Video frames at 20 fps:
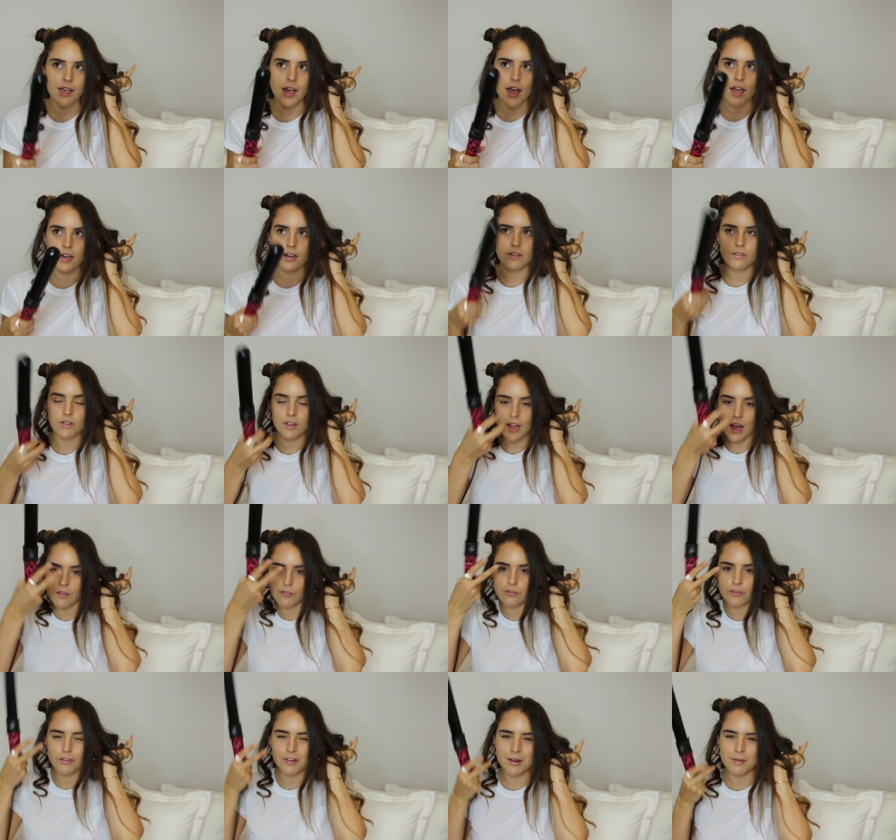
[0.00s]
that
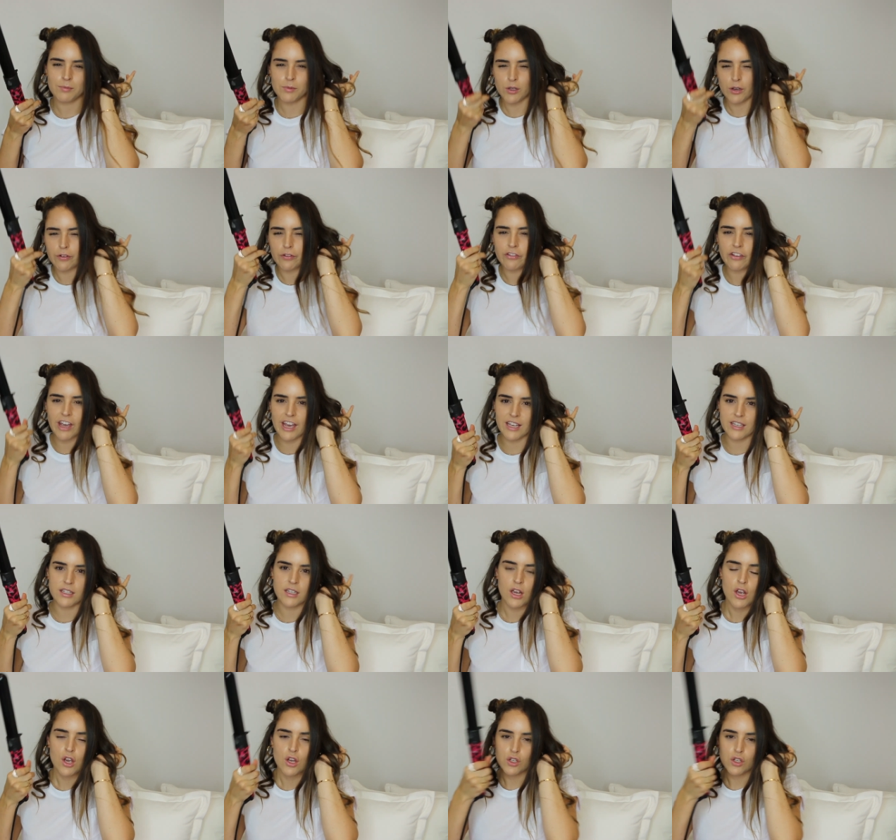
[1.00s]
frames your face.